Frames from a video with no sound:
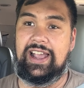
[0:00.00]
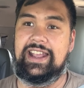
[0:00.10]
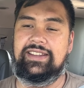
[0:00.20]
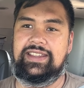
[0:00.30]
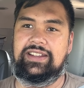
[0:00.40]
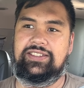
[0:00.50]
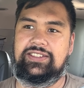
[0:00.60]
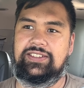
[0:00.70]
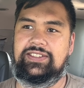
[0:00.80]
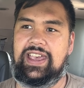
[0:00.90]
I guess that's
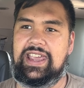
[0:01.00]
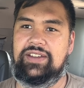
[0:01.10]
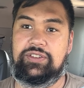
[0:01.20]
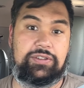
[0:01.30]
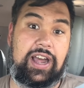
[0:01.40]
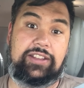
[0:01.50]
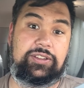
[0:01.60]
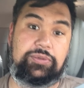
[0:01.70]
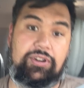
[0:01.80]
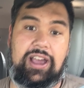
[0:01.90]
to say if you're not
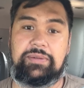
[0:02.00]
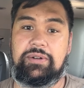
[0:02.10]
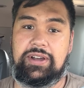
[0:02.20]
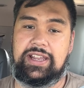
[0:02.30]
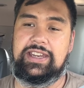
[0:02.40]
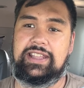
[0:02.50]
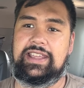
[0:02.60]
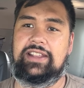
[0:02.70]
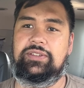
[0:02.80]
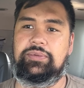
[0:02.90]
subscribed, go ahead and hit
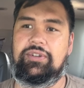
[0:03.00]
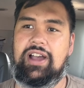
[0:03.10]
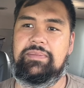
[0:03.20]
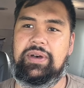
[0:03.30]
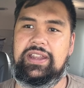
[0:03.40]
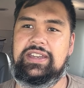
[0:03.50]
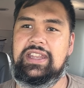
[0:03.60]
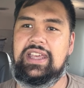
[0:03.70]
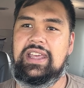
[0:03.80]
that subscribe button.